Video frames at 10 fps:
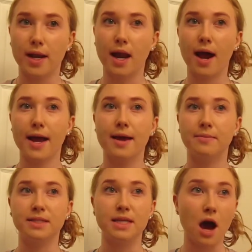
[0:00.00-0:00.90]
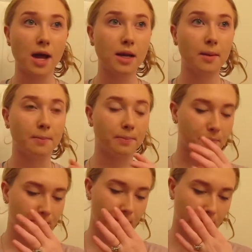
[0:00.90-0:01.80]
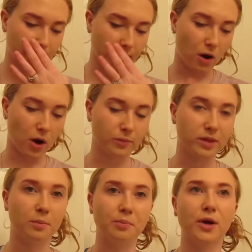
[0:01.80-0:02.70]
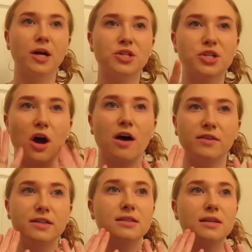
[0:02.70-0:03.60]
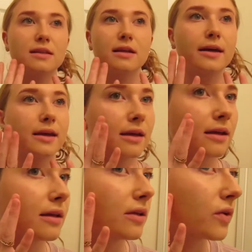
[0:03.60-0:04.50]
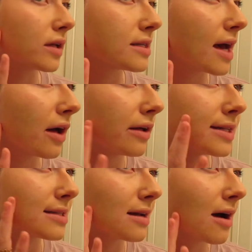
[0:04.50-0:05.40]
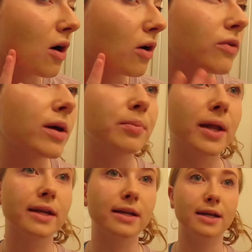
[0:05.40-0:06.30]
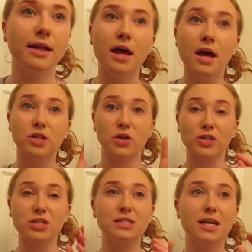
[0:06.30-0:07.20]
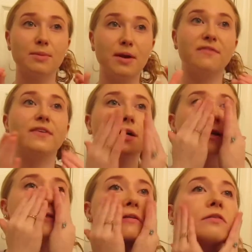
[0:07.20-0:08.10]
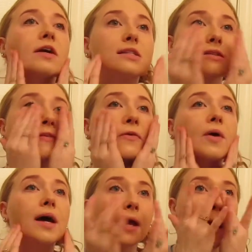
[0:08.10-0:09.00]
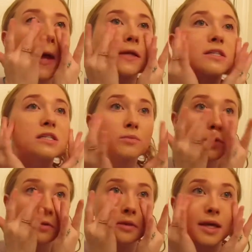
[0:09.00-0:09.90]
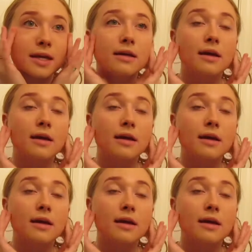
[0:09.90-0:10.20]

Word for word: I am done putting it on with the brush, obviously like you can tell it's not all the way blended in. So I just take my fingers the rest of the way and smooth it